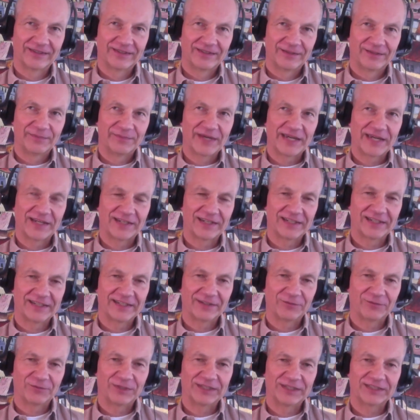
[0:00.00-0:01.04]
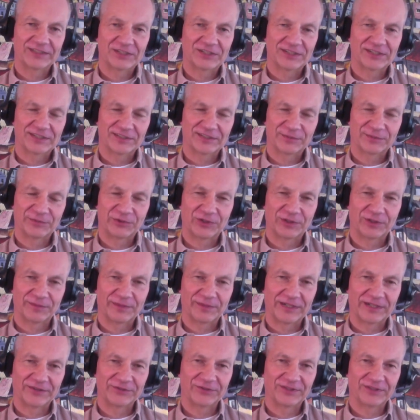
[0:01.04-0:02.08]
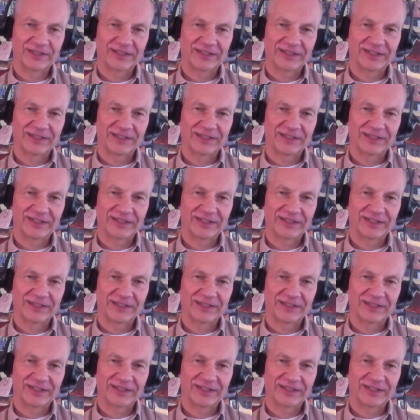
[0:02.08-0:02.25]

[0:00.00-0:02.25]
make clear what is the system all about,